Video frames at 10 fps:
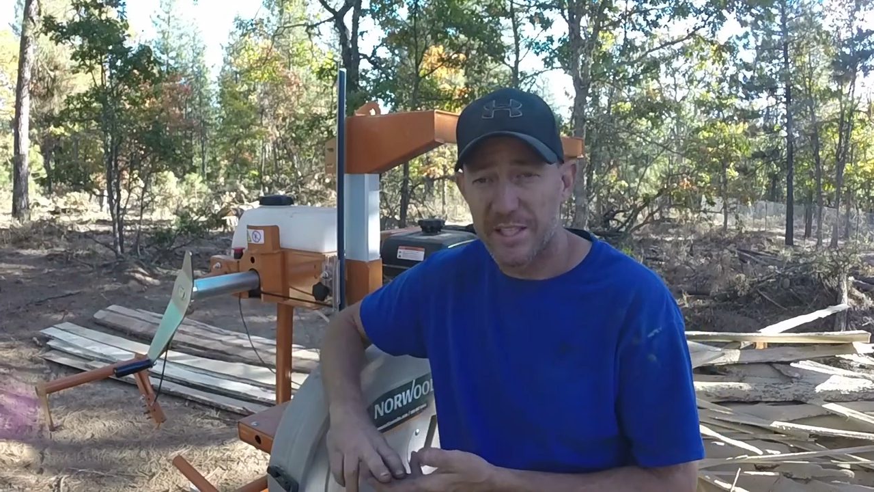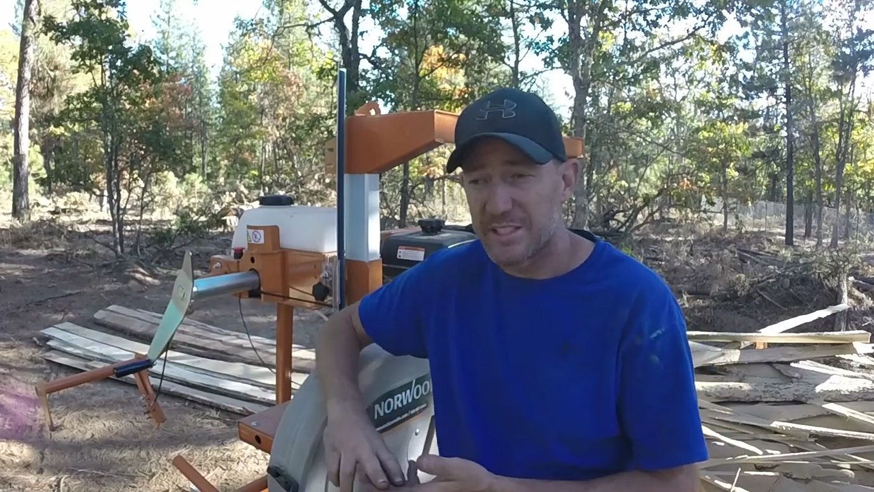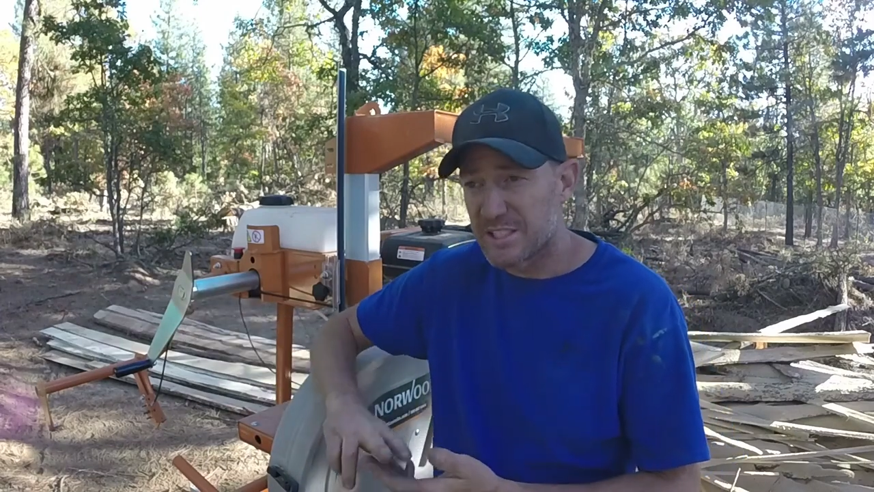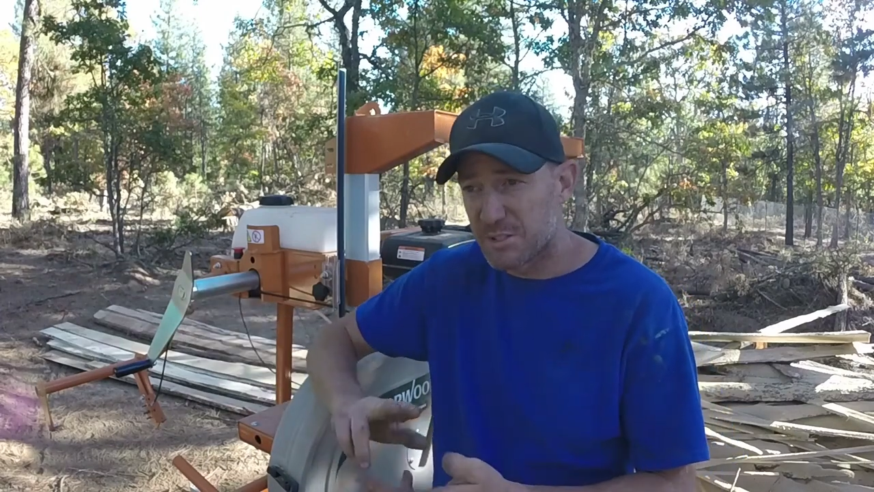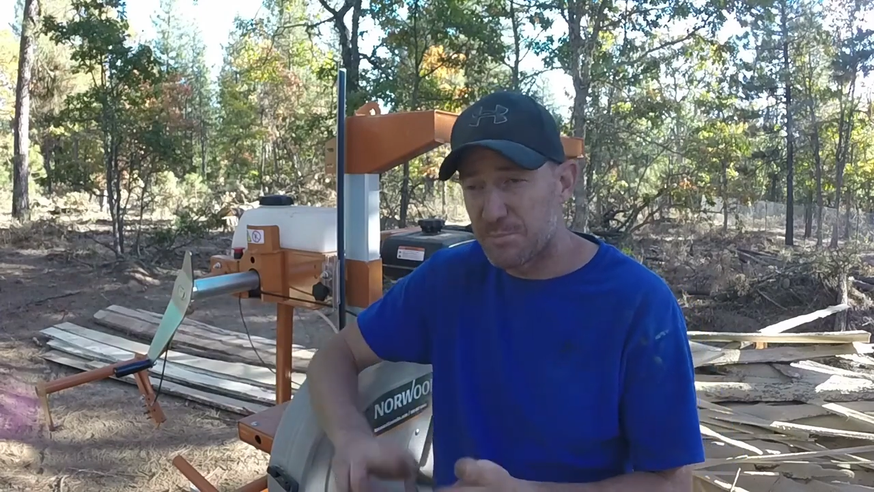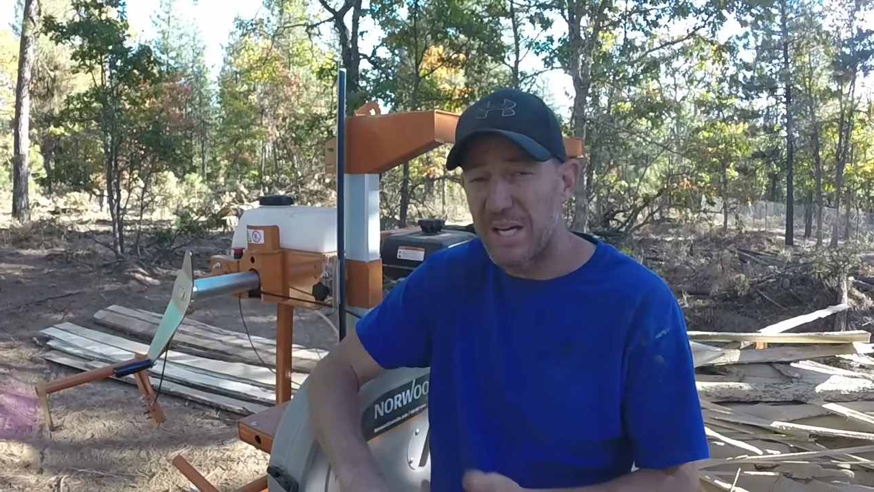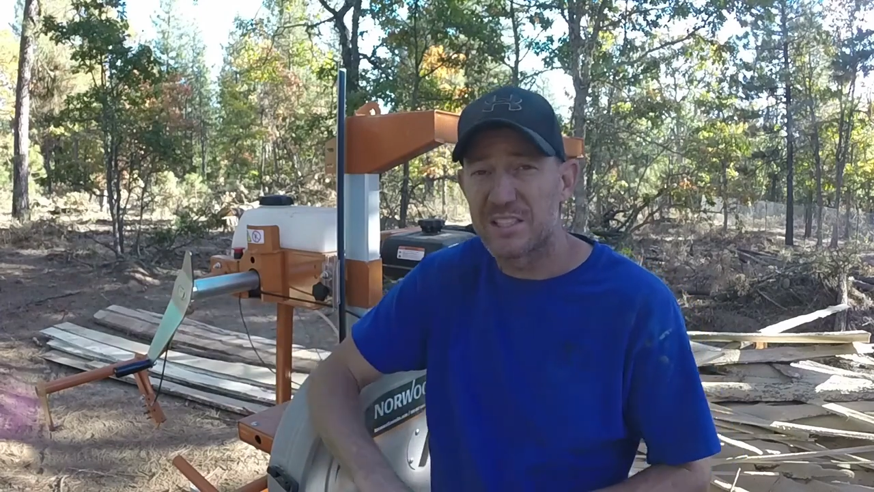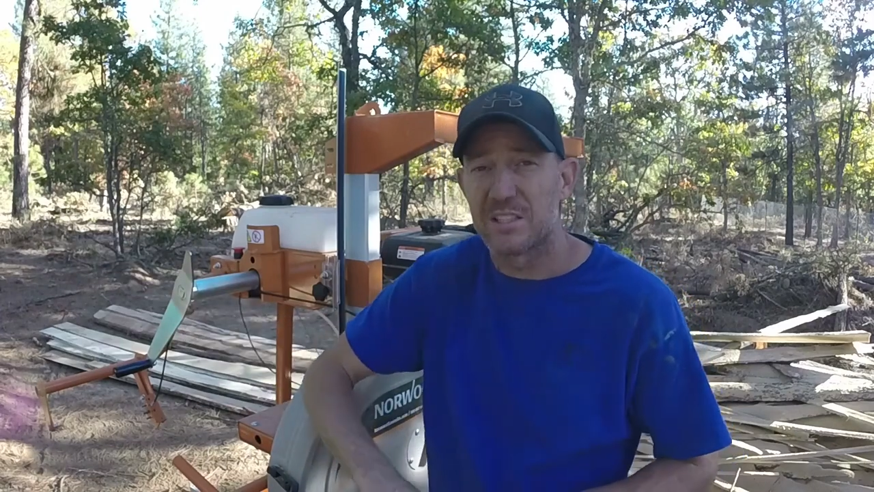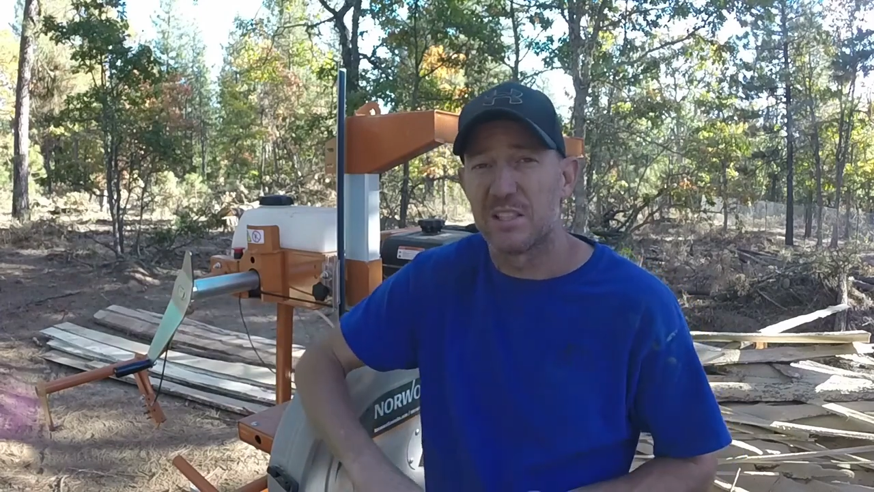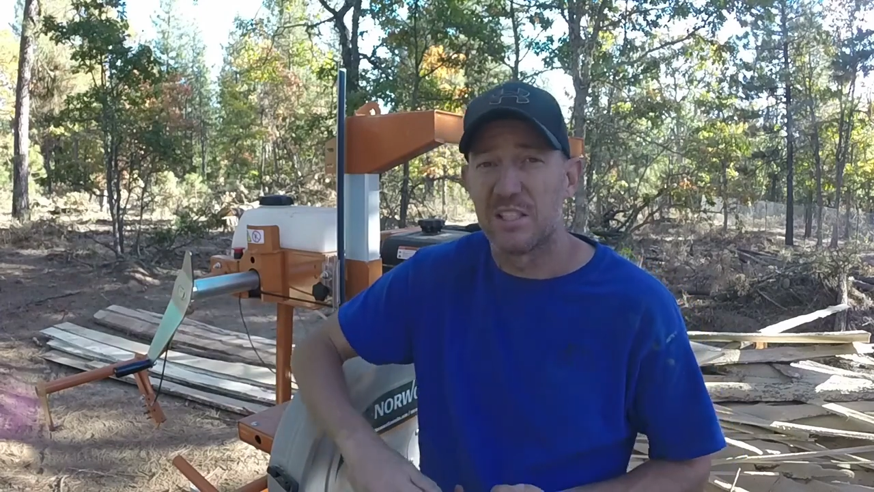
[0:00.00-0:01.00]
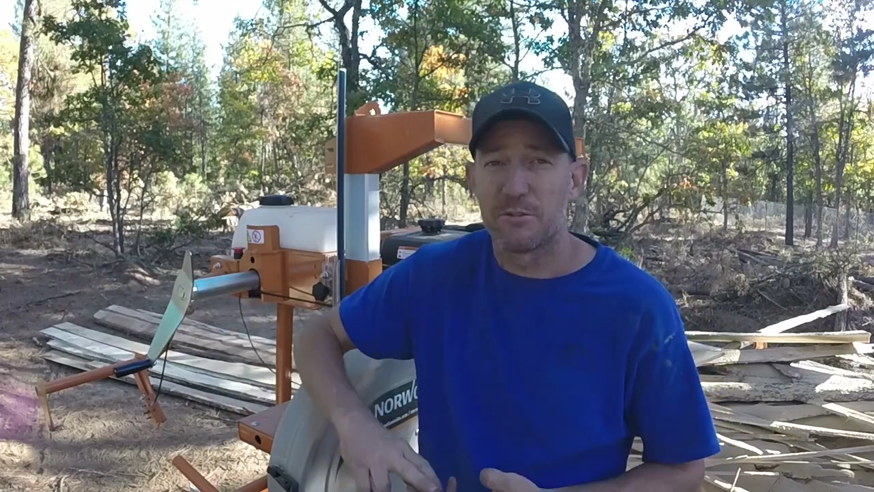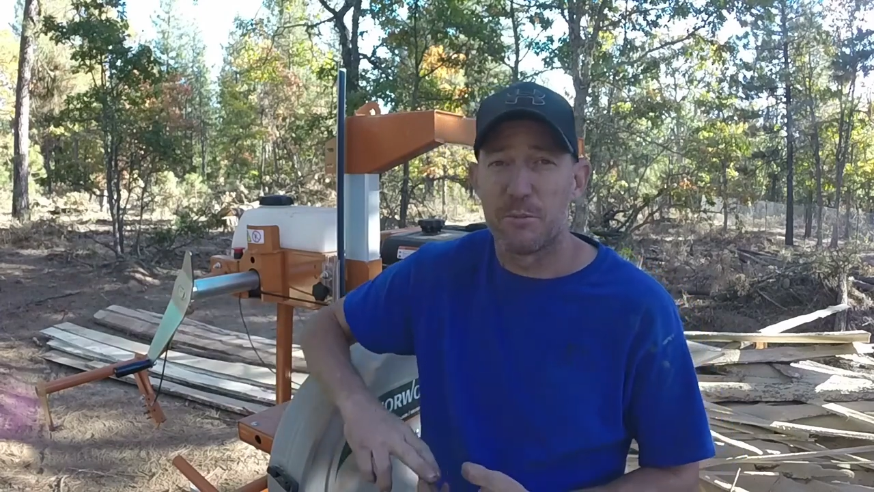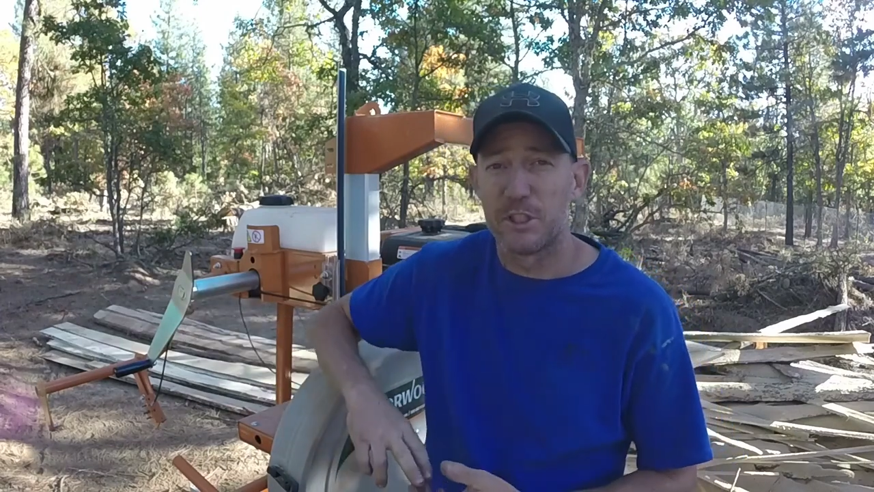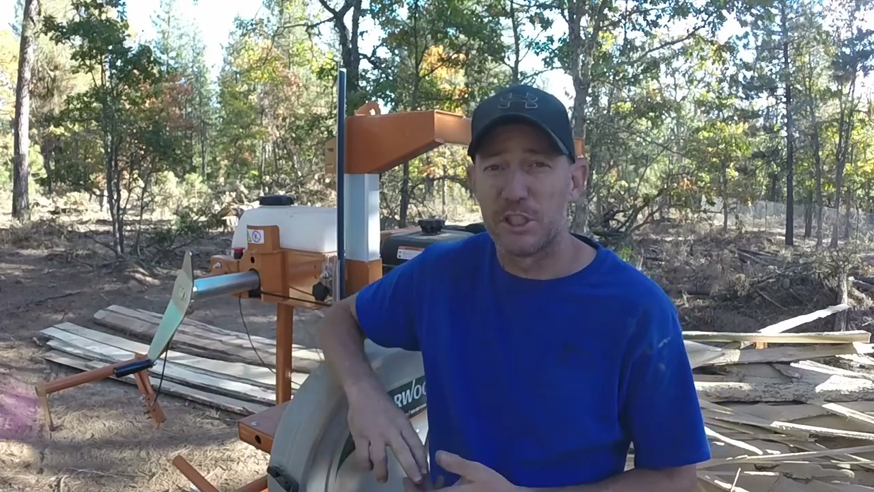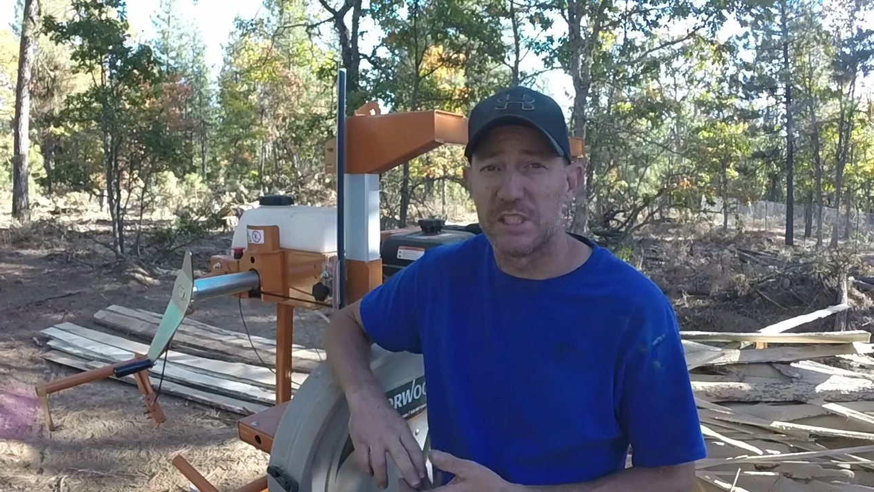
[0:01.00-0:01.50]
I got specs on the
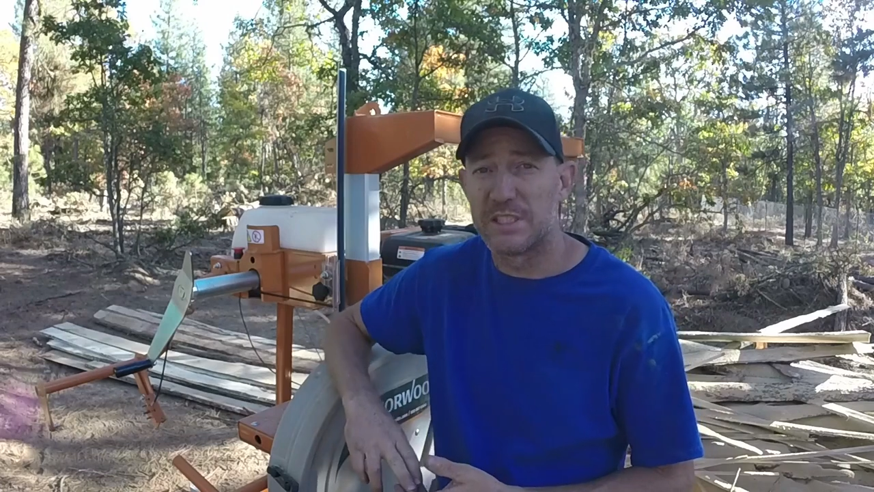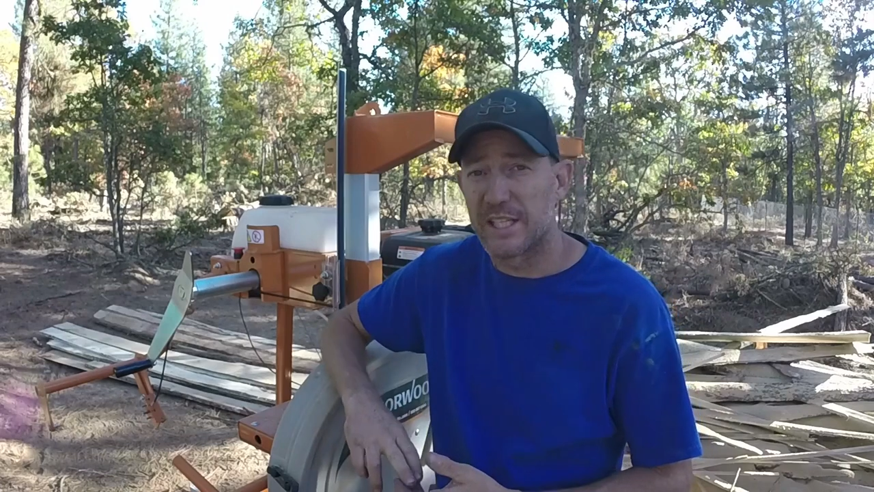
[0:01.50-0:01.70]
different machines.